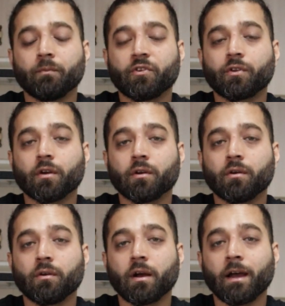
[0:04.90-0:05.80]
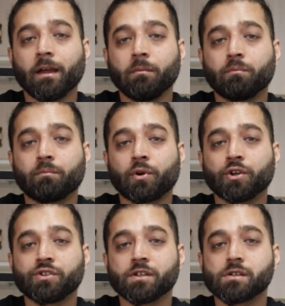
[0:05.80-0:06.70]
So I
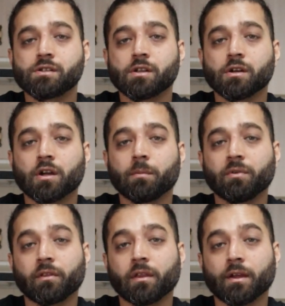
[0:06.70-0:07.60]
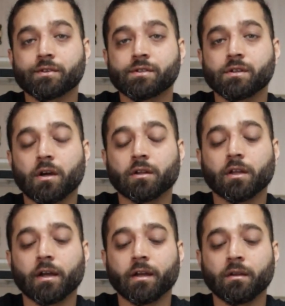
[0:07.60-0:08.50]
purchased a couple of things
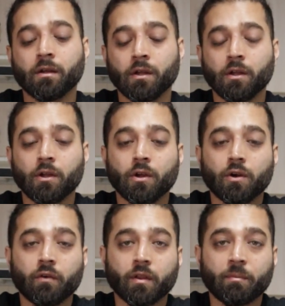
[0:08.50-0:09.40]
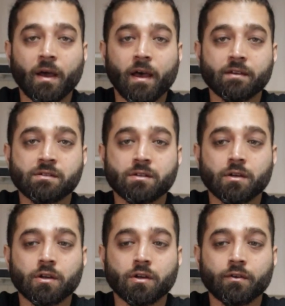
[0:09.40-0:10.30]
online over the past
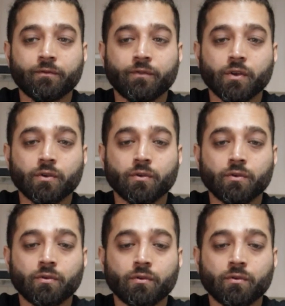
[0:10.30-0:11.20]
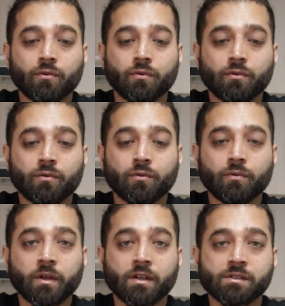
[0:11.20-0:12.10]
few
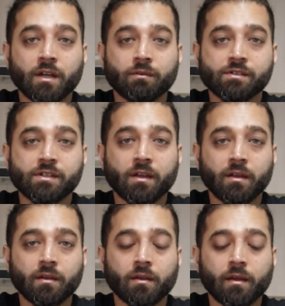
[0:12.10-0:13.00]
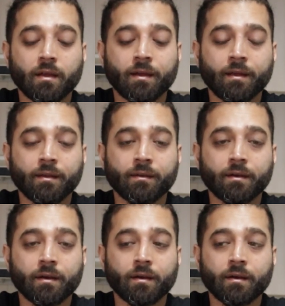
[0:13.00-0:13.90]
weeks, I would say, and
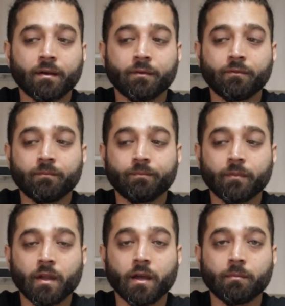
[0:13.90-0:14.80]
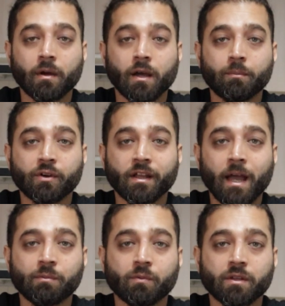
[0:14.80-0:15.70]
I'm pretty
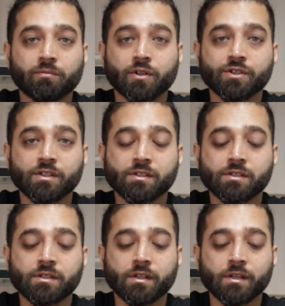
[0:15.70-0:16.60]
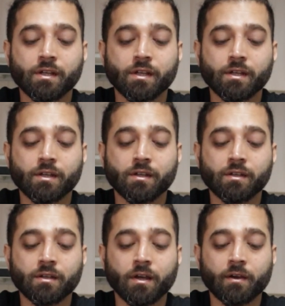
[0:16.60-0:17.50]
happy with the purchase.
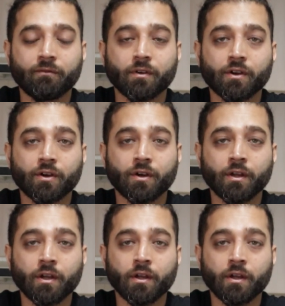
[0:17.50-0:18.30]
And I figured